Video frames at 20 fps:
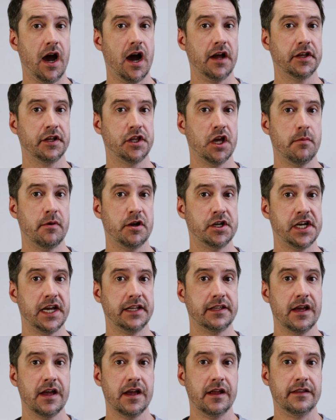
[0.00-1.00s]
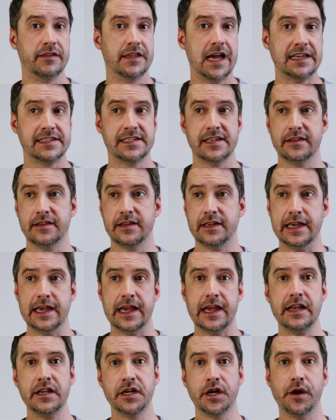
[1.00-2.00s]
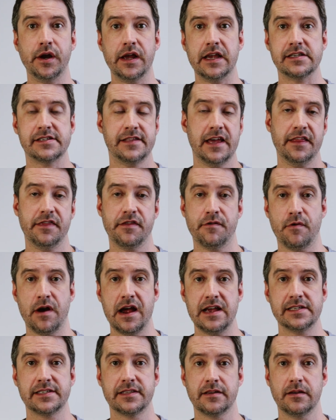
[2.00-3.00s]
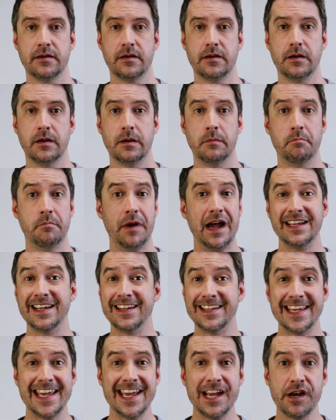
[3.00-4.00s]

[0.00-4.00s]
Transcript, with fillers: behind a turbojet doesn't increase that thrust, but